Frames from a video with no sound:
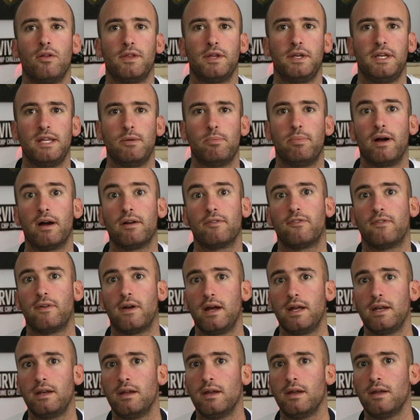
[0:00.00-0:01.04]
on the debug
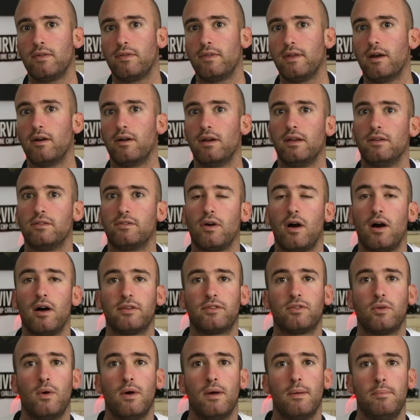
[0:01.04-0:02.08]
front. There is
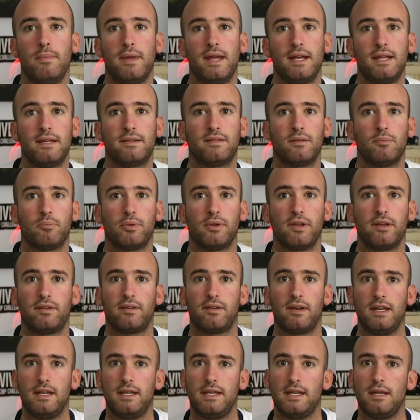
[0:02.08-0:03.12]
also a mini
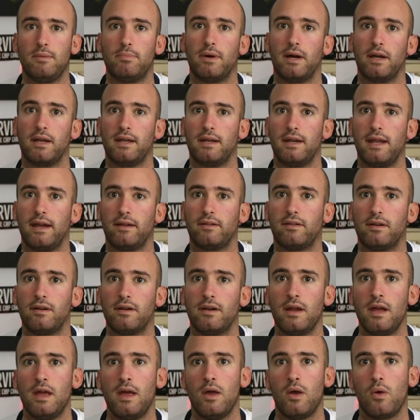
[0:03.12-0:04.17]
simplicity debug connector,